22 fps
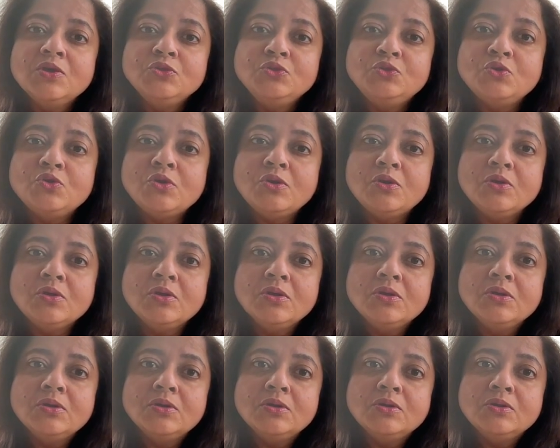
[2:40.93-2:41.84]

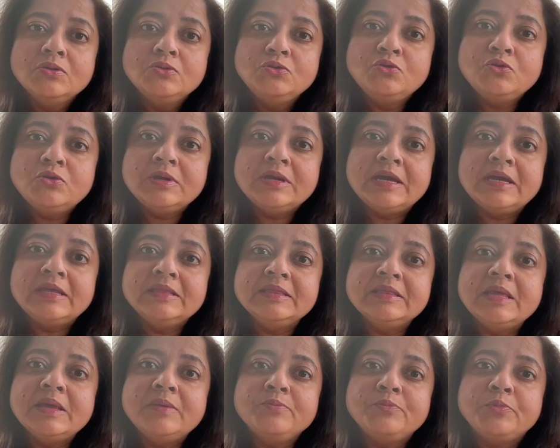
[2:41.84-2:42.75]

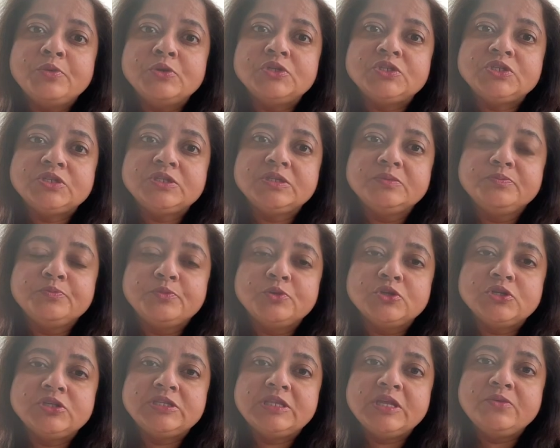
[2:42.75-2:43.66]
Durgandhim
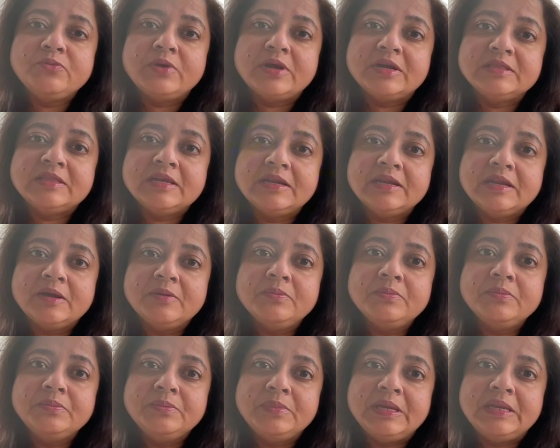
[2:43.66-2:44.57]
Pushti
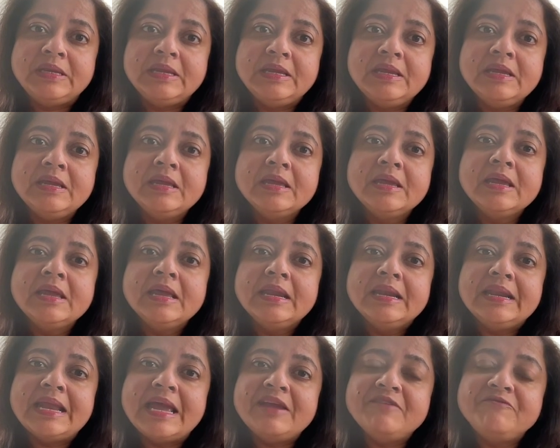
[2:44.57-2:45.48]
Vardhanam, meaning
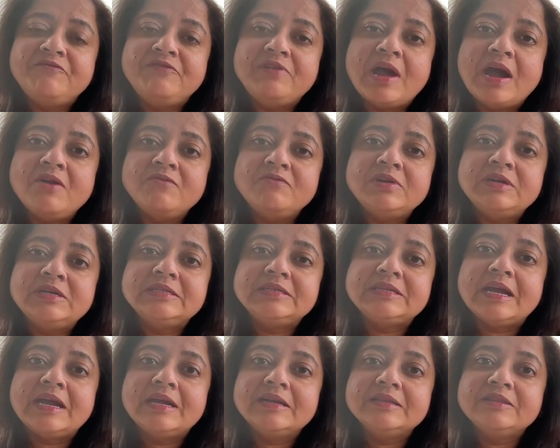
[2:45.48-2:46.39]
like
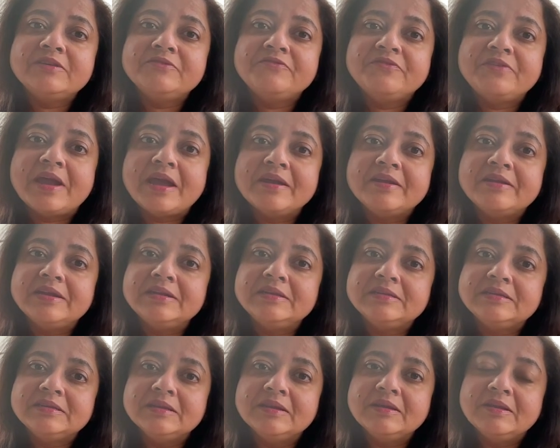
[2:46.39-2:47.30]
flowers are
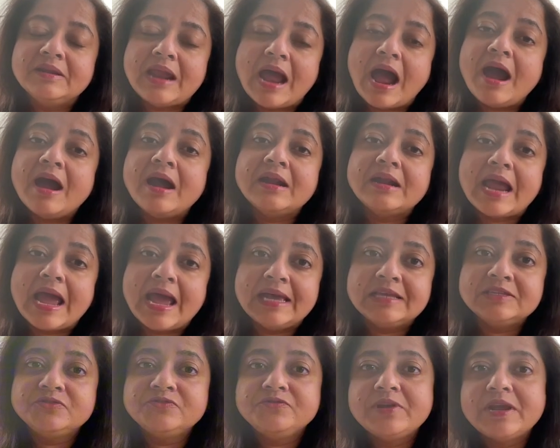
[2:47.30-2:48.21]

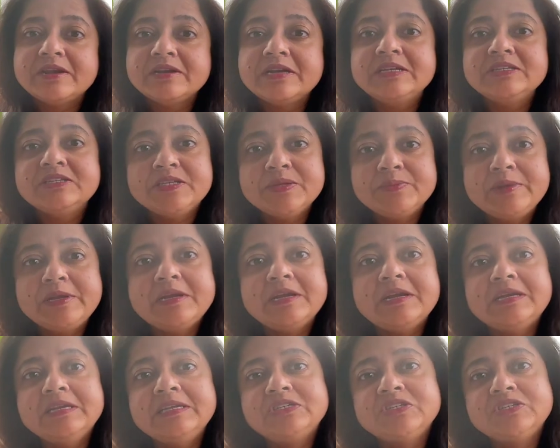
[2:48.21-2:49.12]
as fragrant.
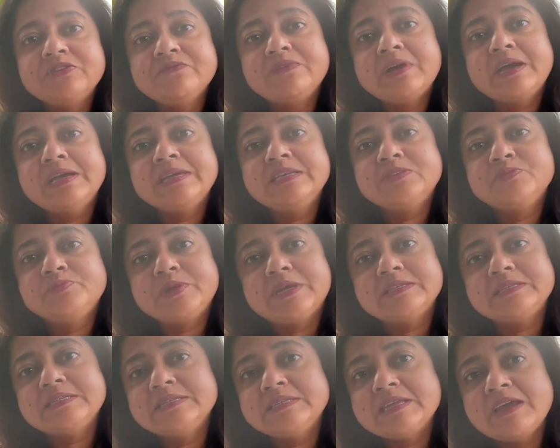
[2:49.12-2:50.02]
Similarly, Shiva is
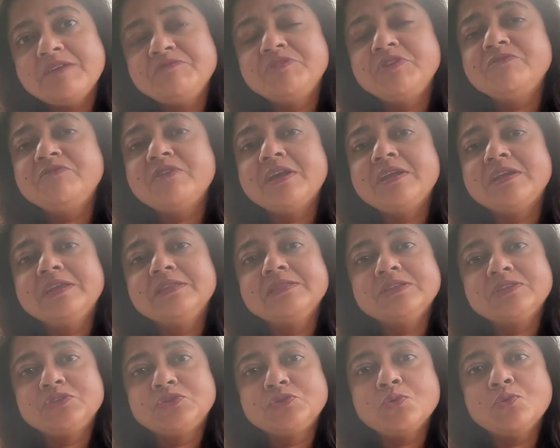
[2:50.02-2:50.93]
present everywhere in
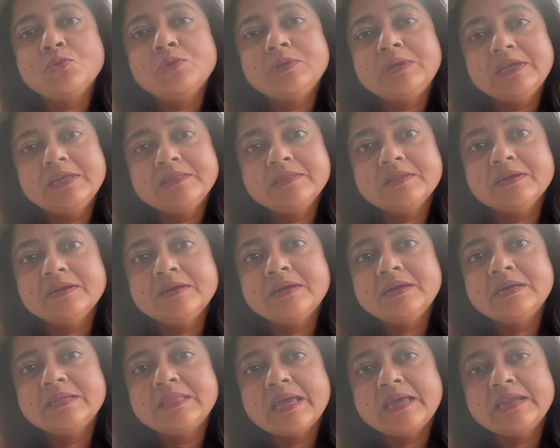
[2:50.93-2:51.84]
the soul, in the
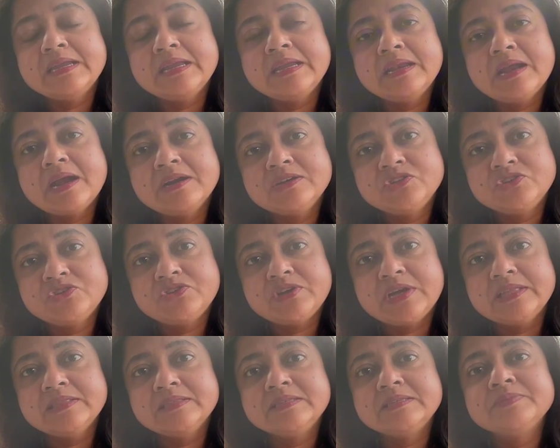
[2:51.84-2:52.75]
earth, and in our
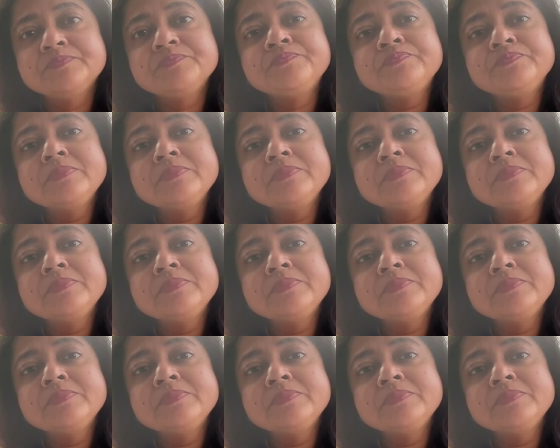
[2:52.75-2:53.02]
strengths,